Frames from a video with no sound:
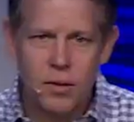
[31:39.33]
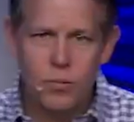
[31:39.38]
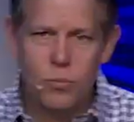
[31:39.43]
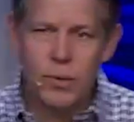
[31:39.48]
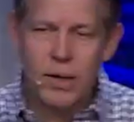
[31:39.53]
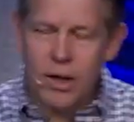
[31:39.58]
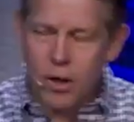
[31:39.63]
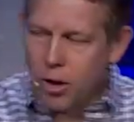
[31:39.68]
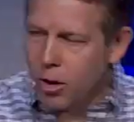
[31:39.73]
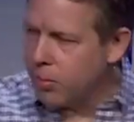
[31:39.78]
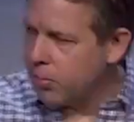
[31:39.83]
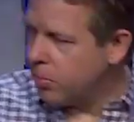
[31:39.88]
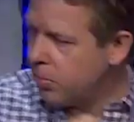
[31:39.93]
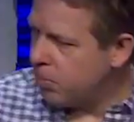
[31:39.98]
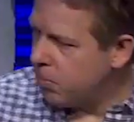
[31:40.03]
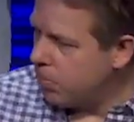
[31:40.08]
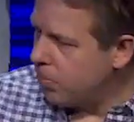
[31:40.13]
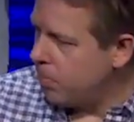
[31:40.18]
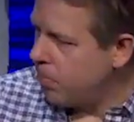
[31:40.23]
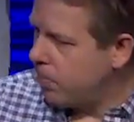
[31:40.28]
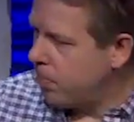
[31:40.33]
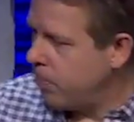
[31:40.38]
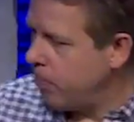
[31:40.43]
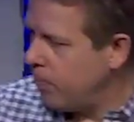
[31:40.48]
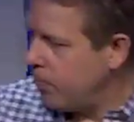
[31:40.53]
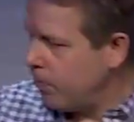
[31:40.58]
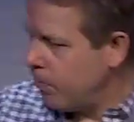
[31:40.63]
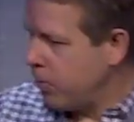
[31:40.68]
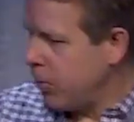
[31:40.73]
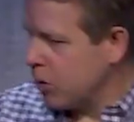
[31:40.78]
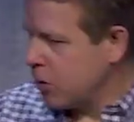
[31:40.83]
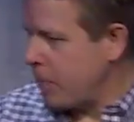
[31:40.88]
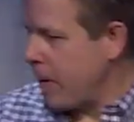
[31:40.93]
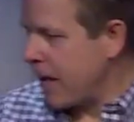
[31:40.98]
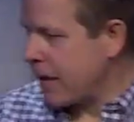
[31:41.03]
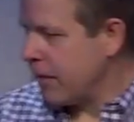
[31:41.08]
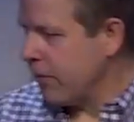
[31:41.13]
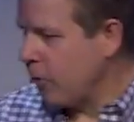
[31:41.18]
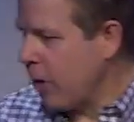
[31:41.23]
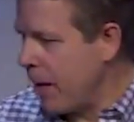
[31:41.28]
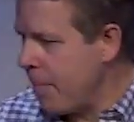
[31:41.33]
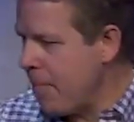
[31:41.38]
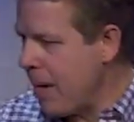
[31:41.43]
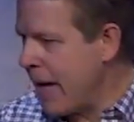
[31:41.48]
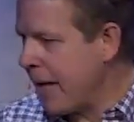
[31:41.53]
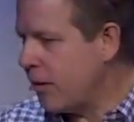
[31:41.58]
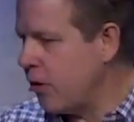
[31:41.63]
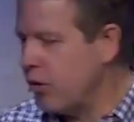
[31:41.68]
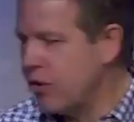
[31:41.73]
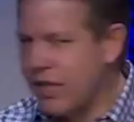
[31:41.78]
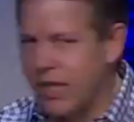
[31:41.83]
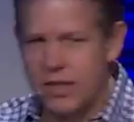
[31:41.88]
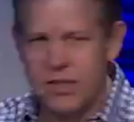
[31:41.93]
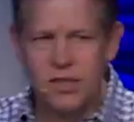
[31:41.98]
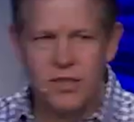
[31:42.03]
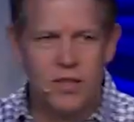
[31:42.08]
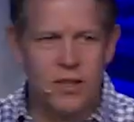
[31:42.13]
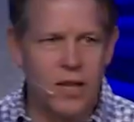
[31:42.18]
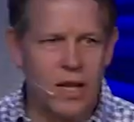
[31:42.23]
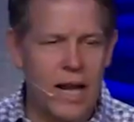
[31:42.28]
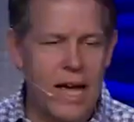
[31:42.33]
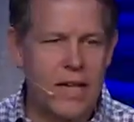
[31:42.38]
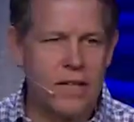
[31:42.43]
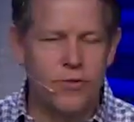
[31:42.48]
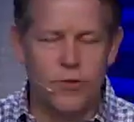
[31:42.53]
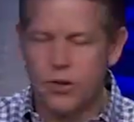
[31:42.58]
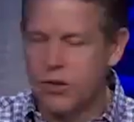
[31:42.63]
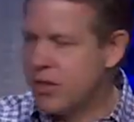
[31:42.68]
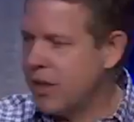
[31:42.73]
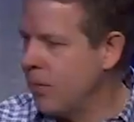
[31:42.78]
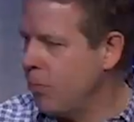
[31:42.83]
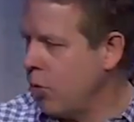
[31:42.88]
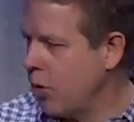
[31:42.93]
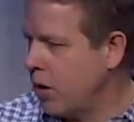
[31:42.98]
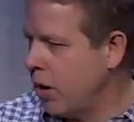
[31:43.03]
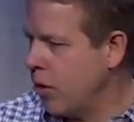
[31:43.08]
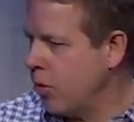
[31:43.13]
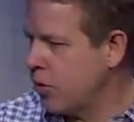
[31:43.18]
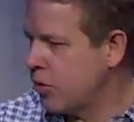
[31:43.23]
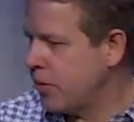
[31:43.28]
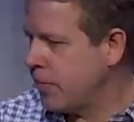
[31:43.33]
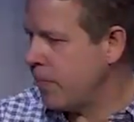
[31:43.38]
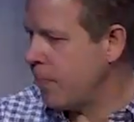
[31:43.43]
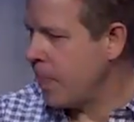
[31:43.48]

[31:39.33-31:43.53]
We get our perspective right. Matthew 6, this is the last verse, and then we'll close.